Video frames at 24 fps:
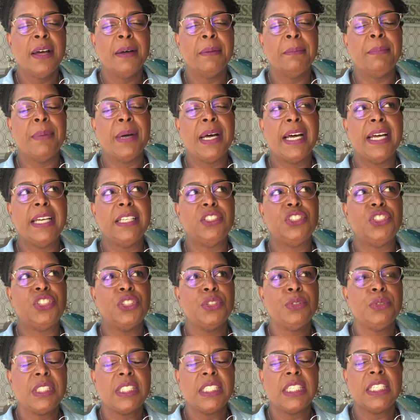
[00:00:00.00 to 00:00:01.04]
But
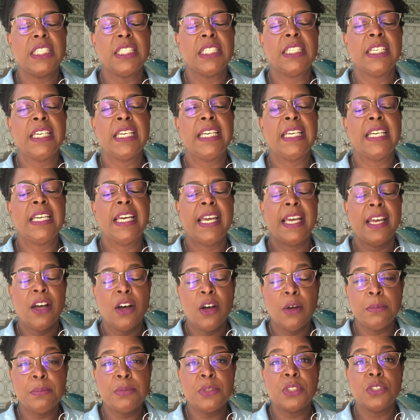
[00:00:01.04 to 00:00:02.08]
juicing
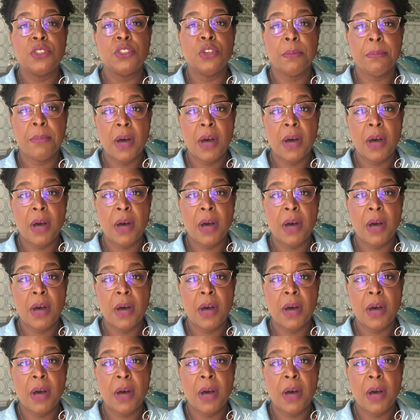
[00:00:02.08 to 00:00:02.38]
helps your